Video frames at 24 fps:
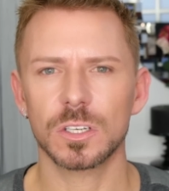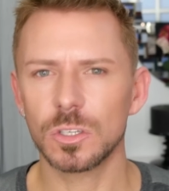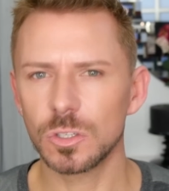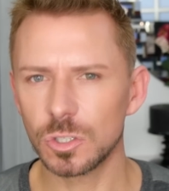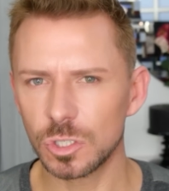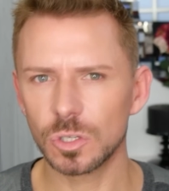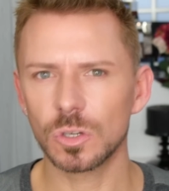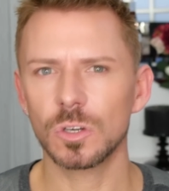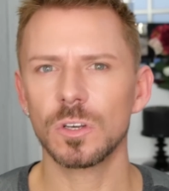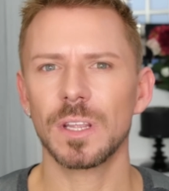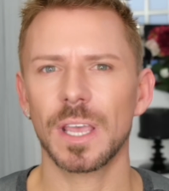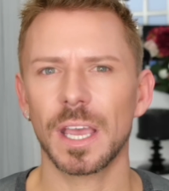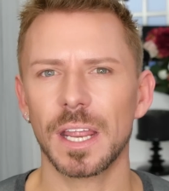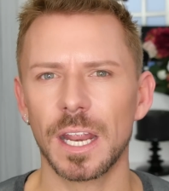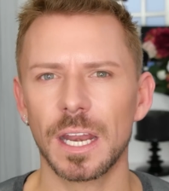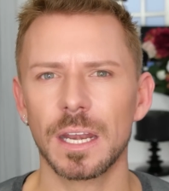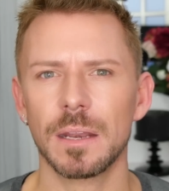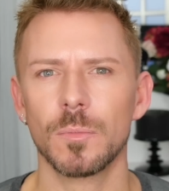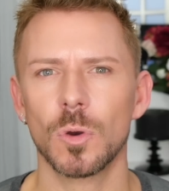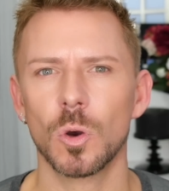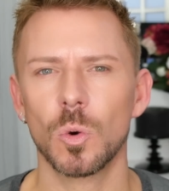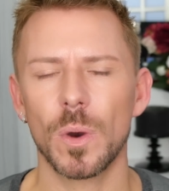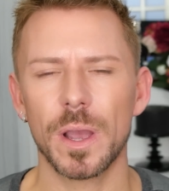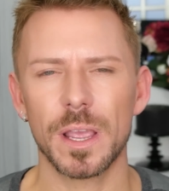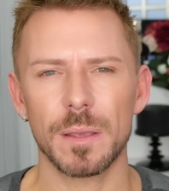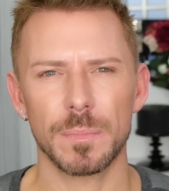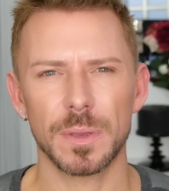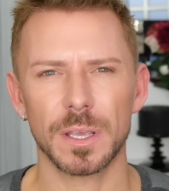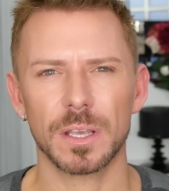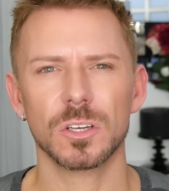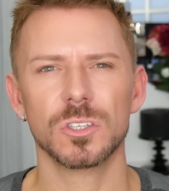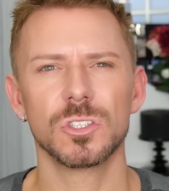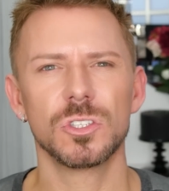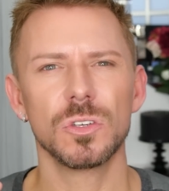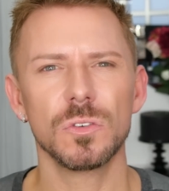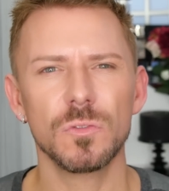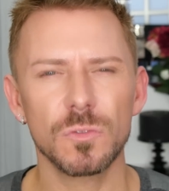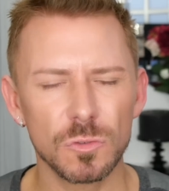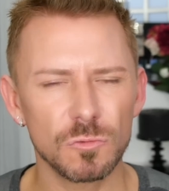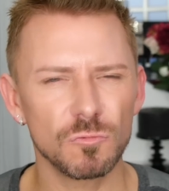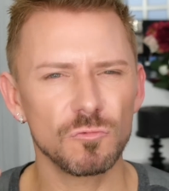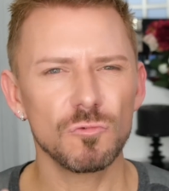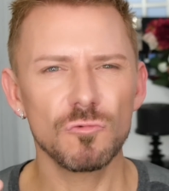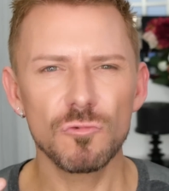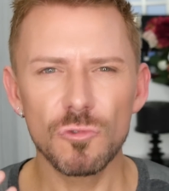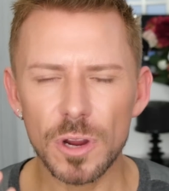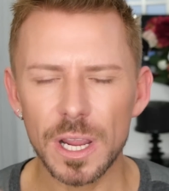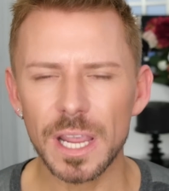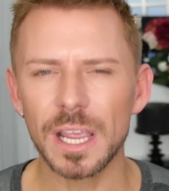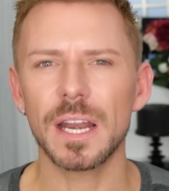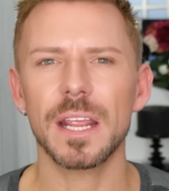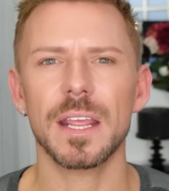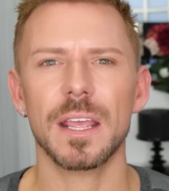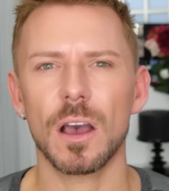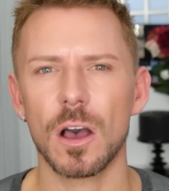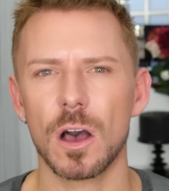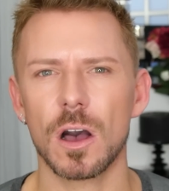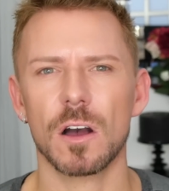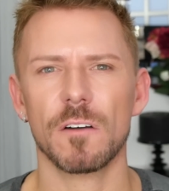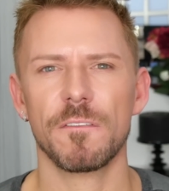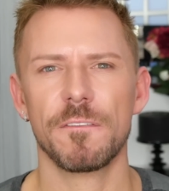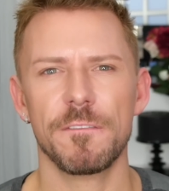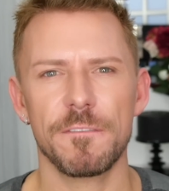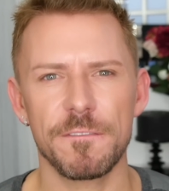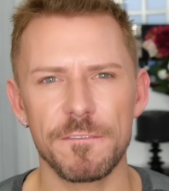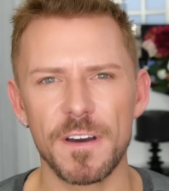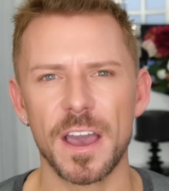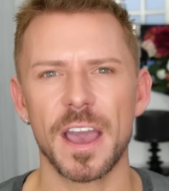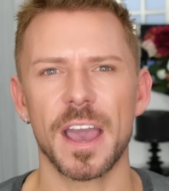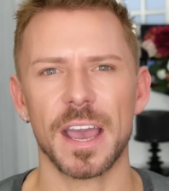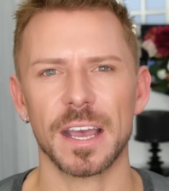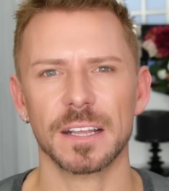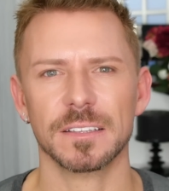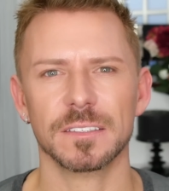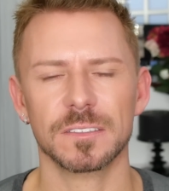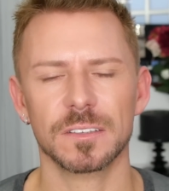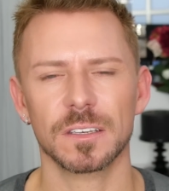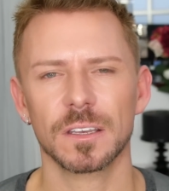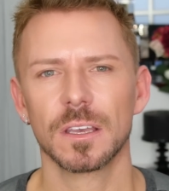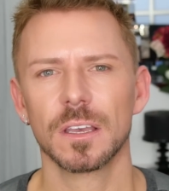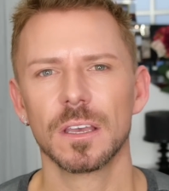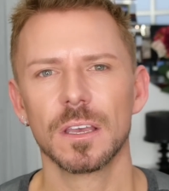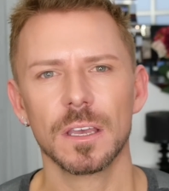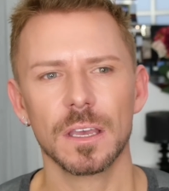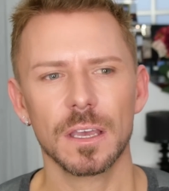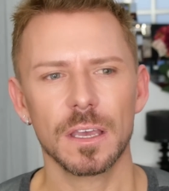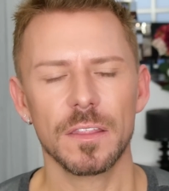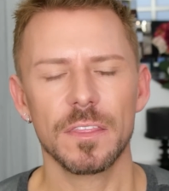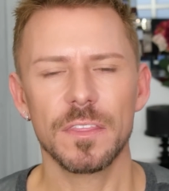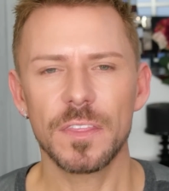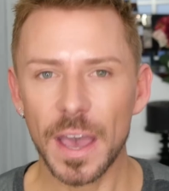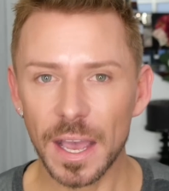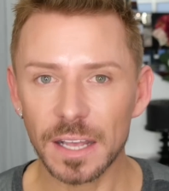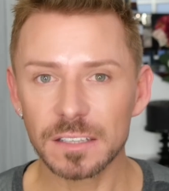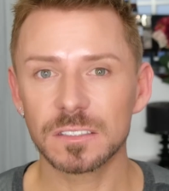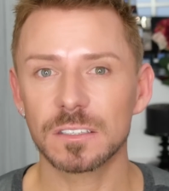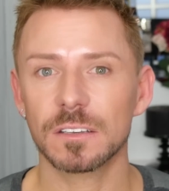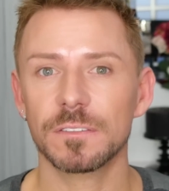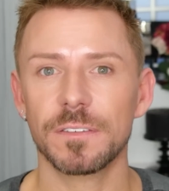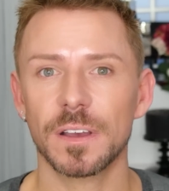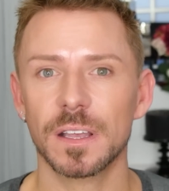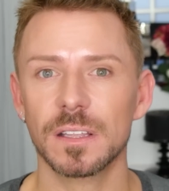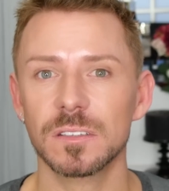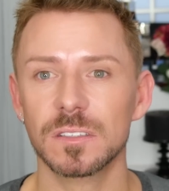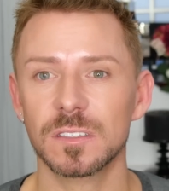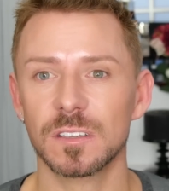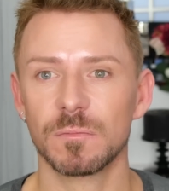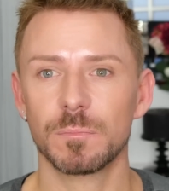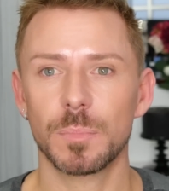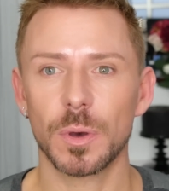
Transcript: "You shouldn't gain any more weight because you really are fat," that's offensive.